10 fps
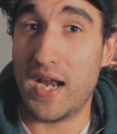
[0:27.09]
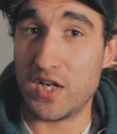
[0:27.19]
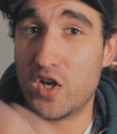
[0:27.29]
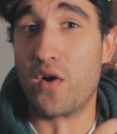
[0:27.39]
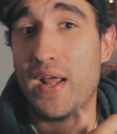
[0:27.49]
and
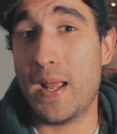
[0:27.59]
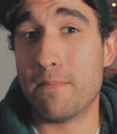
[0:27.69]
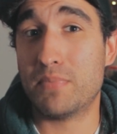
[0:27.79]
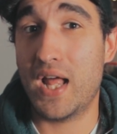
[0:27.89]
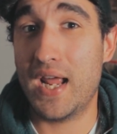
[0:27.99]
you go to
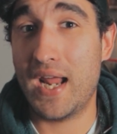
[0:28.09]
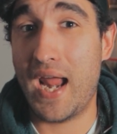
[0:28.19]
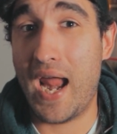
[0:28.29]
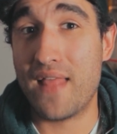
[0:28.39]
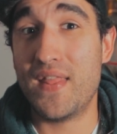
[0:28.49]
hit
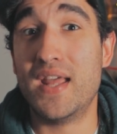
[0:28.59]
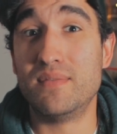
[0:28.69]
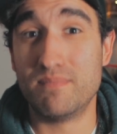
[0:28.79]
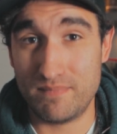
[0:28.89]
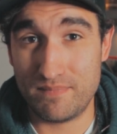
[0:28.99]
play, and then